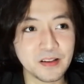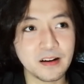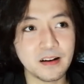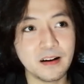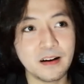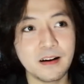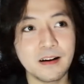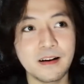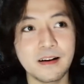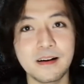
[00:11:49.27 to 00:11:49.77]

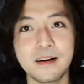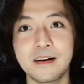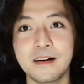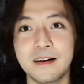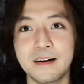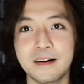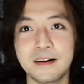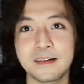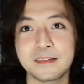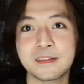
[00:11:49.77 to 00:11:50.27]

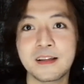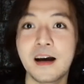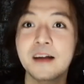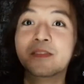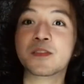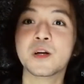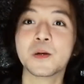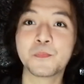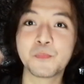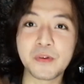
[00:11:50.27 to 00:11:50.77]

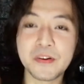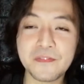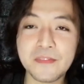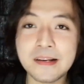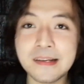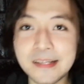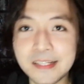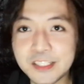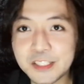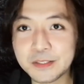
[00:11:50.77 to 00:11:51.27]

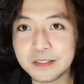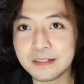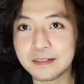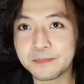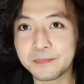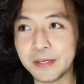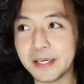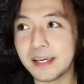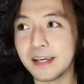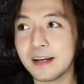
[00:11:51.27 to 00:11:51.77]
underprivileged
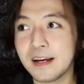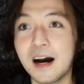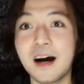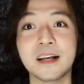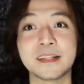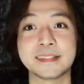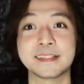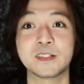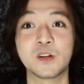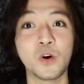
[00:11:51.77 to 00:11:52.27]
being
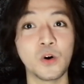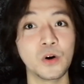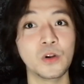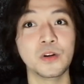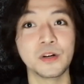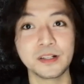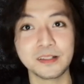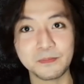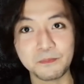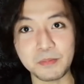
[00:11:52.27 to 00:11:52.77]
us
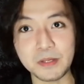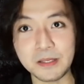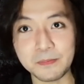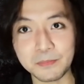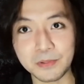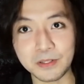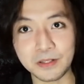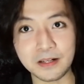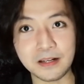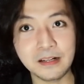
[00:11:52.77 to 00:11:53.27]
colored
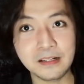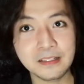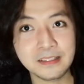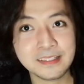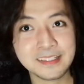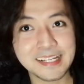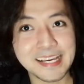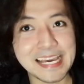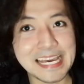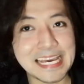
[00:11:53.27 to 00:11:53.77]
people,
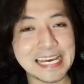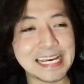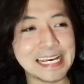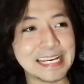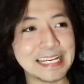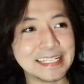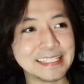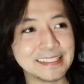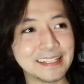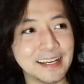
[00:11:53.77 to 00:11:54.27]

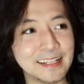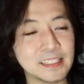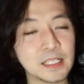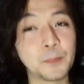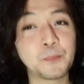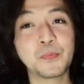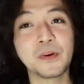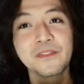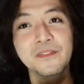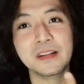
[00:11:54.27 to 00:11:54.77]
and the
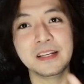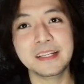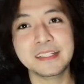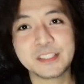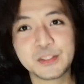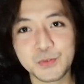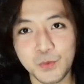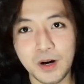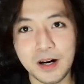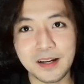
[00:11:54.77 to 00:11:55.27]

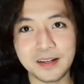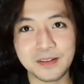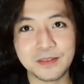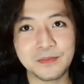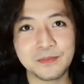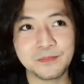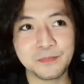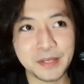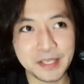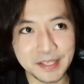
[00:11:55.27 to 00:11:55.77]
privileged
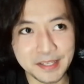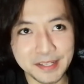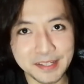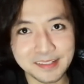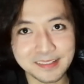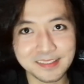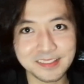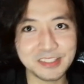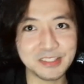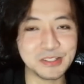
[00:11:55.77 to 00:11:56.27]
one
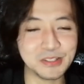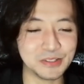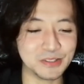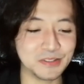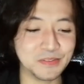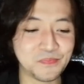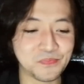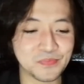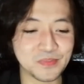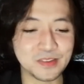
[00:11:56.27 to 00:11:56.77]
being, you
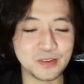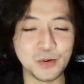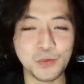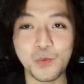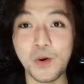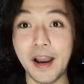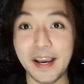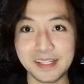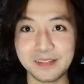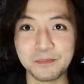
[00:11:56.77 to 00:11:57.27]
know, the
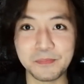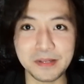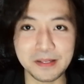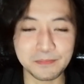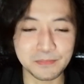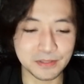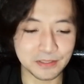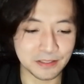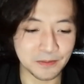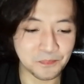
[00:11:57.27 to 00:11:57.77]
white
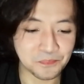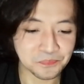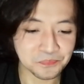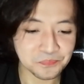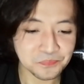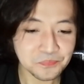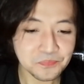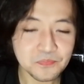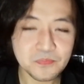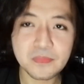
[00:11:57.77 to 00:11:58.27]
people.
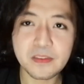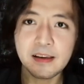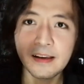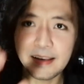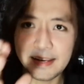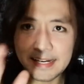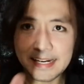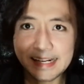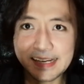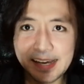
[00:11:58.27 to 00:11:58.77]

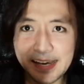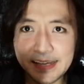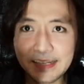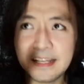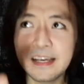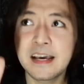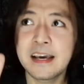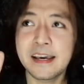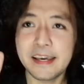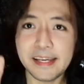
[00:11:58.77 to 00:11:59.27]
And
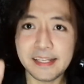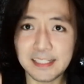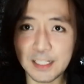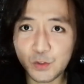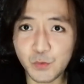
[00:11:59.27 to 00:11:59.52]
again, in the